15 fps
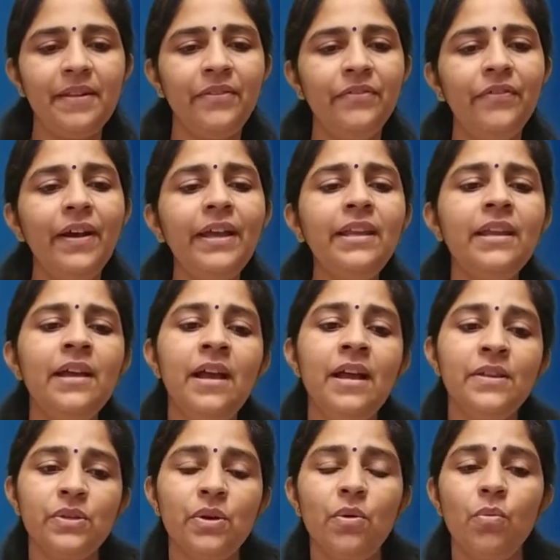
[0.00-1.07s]
Fine.
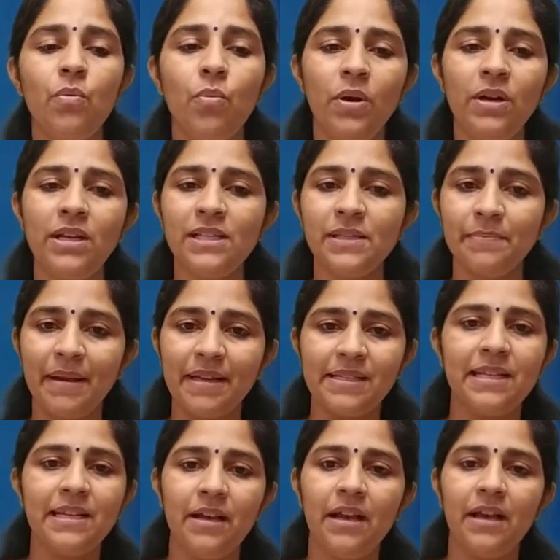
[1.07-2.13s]
So what does
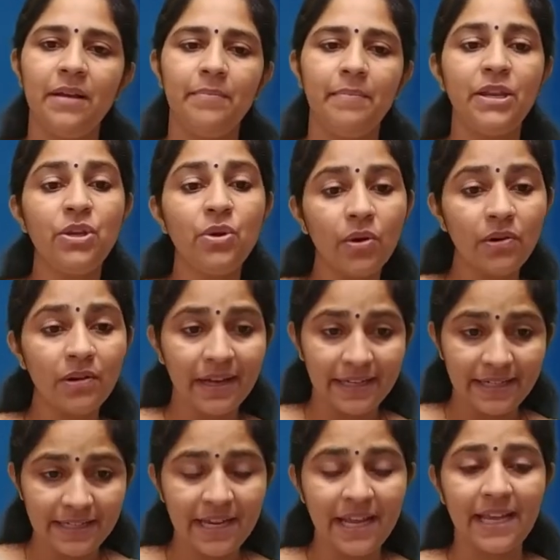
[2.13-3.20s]
manure
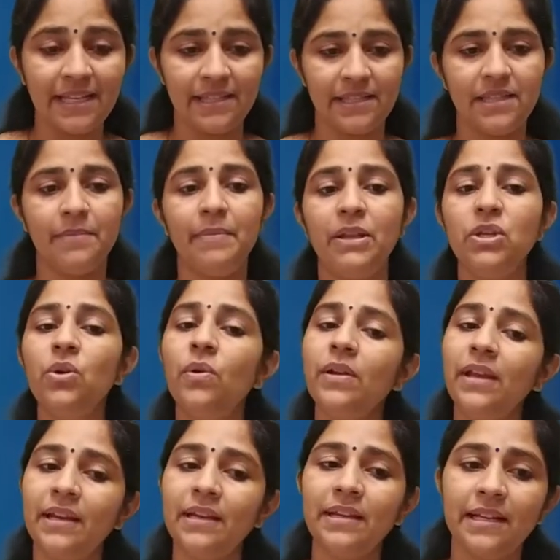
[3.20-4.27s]
contains? The manure
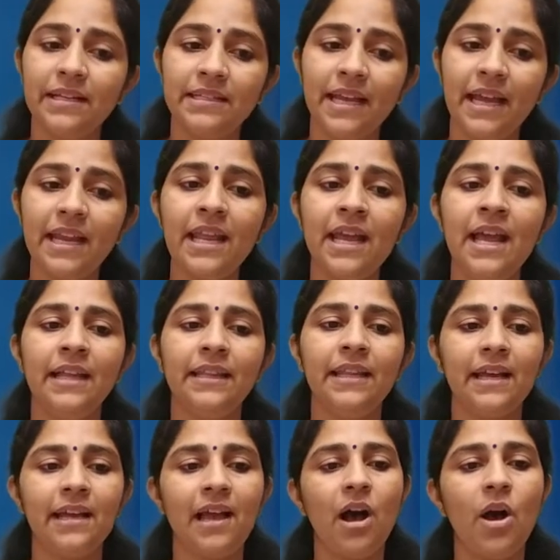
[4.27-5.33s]
can contain the
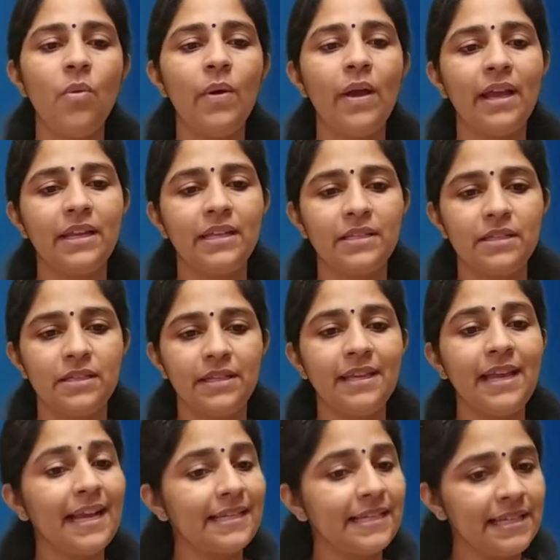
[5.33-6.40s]
cow and
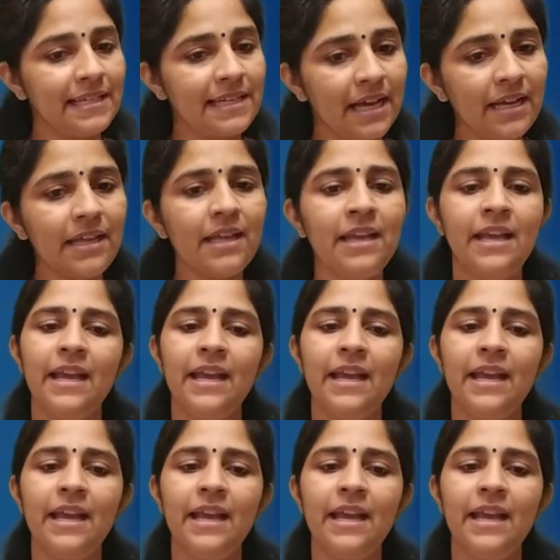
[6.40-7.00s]
cattle dung.